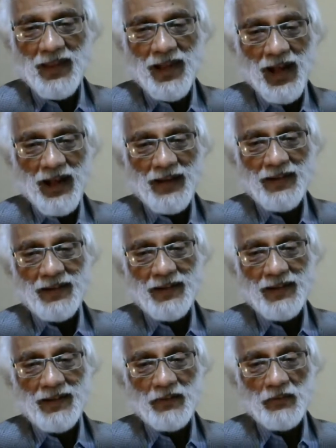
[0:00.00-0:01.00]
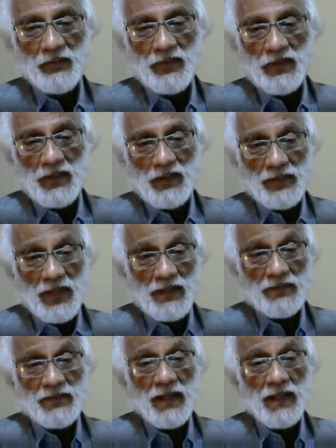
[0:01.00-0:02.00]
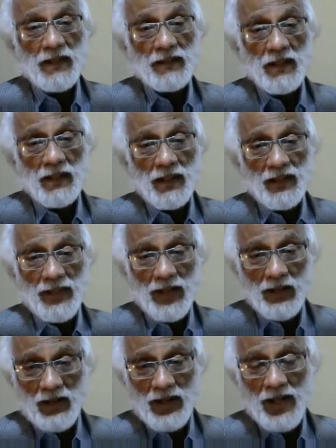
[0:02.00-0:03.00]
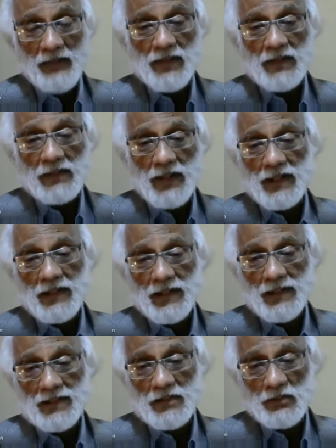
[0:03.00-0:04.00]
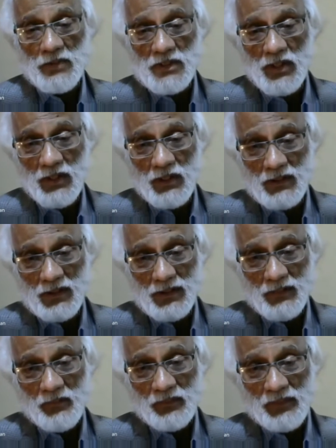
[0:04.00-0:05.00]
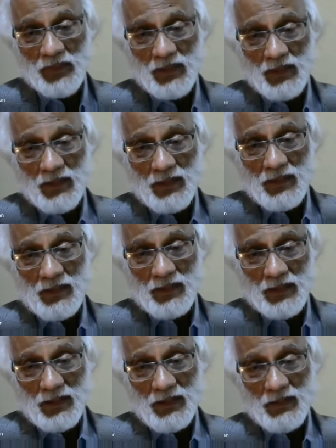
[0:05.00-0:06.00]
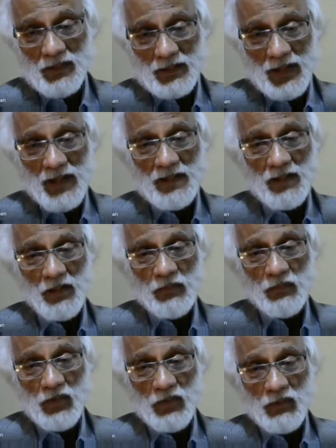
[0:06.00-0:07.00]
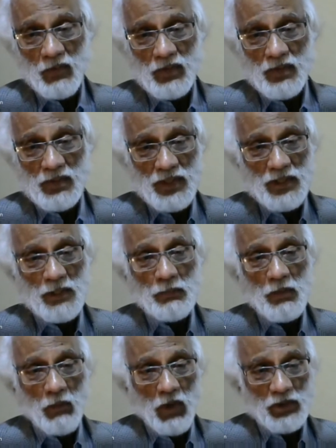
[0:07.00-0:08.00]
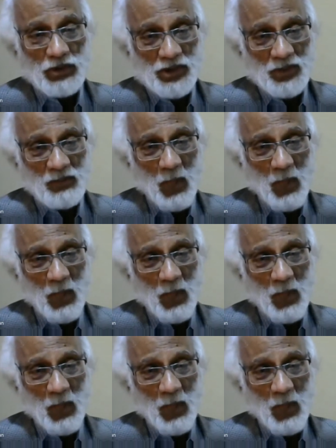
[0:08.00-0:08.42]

And uh, they say there are 11 countries which are uh, uh, kind of need to be watched.